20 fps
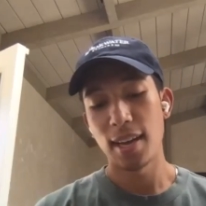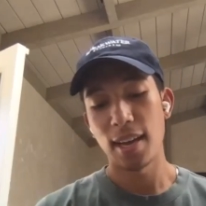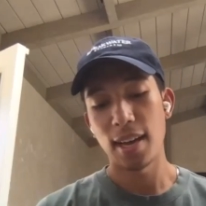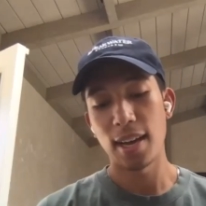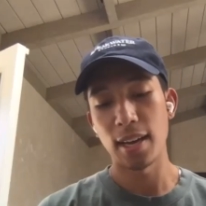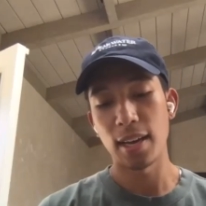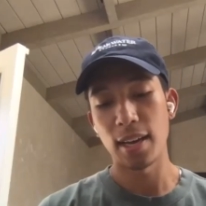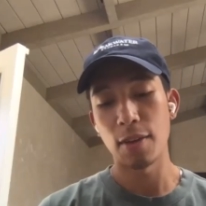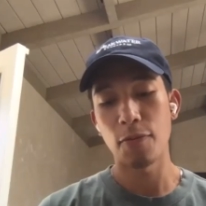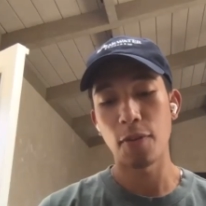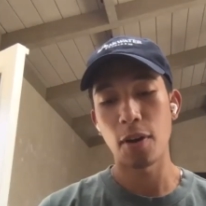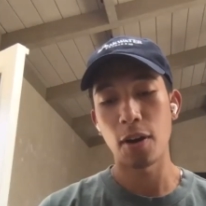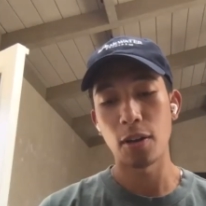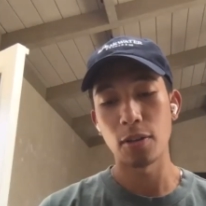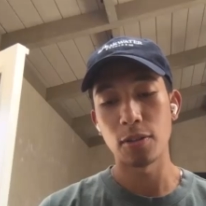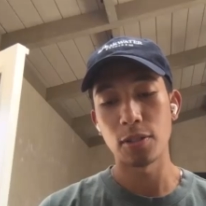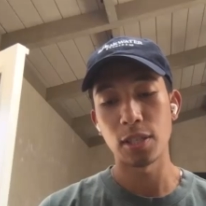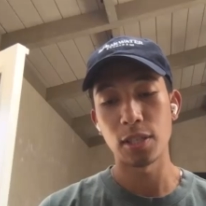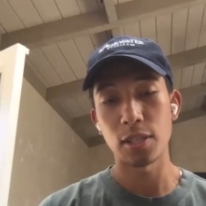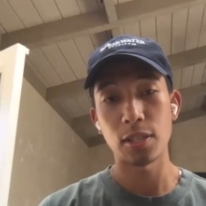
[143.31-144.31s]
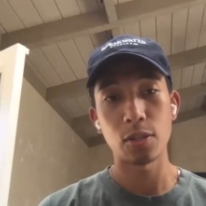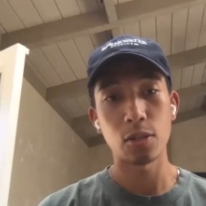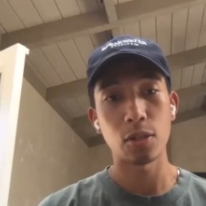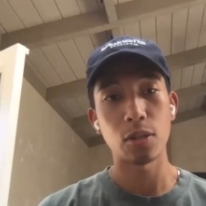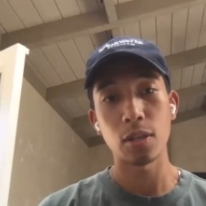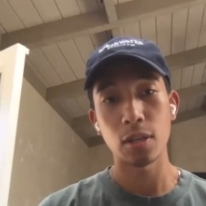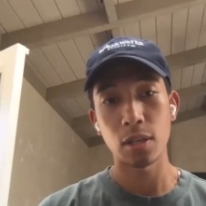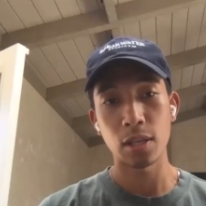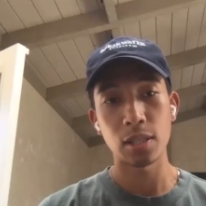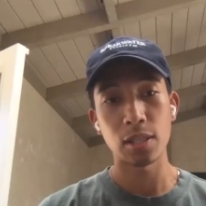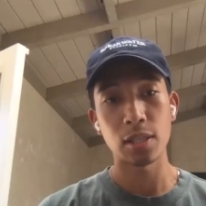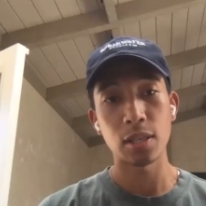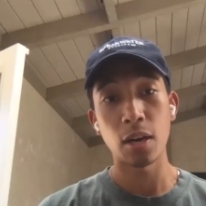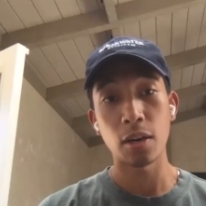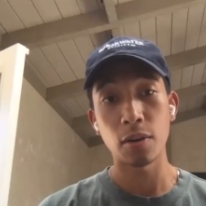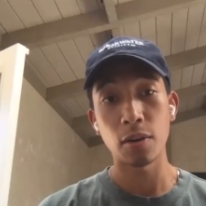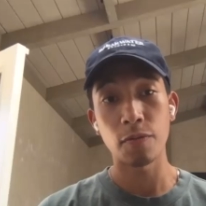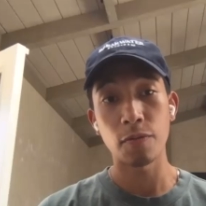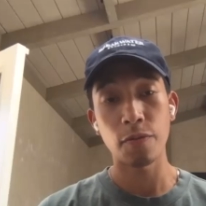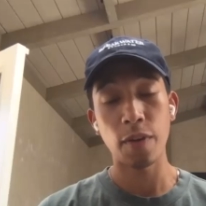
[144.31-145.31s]
it follows this
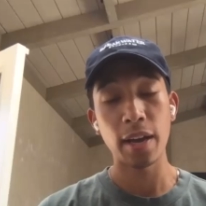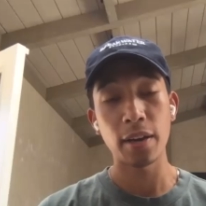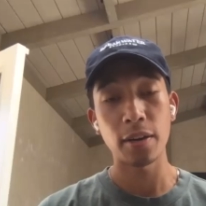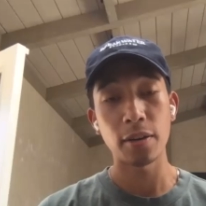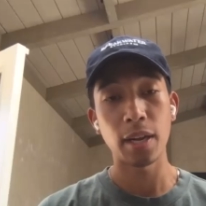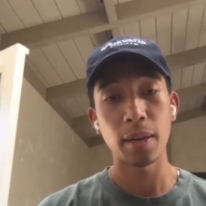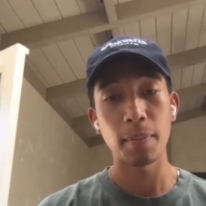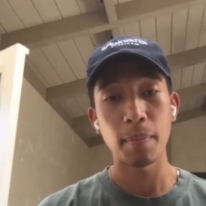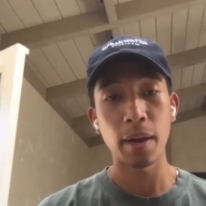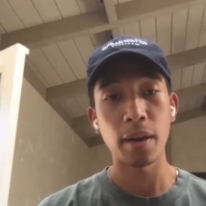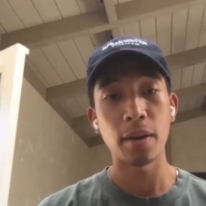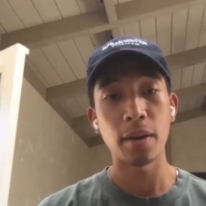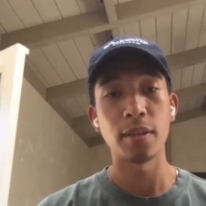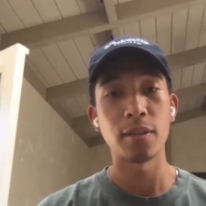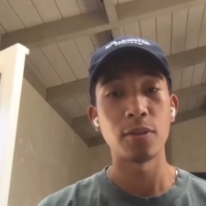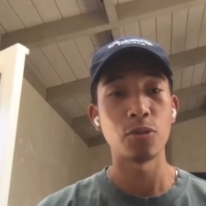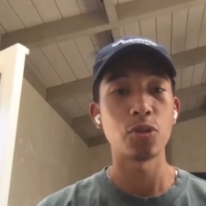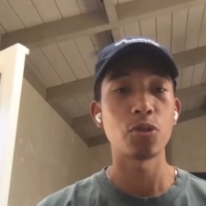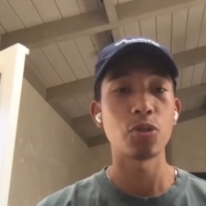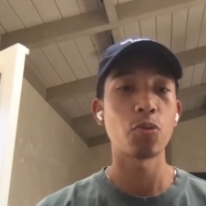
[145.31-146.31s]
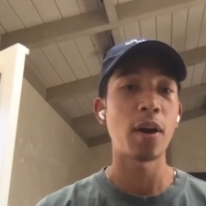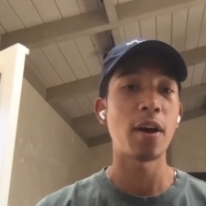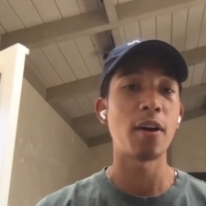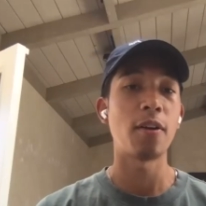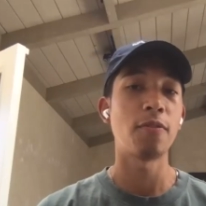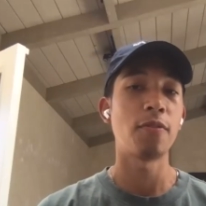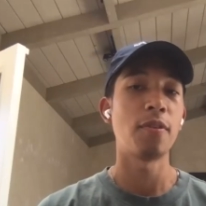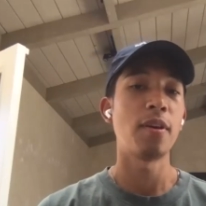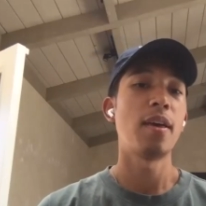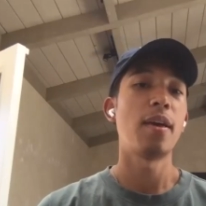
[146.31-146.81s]
young fighter named Meryland who's 12,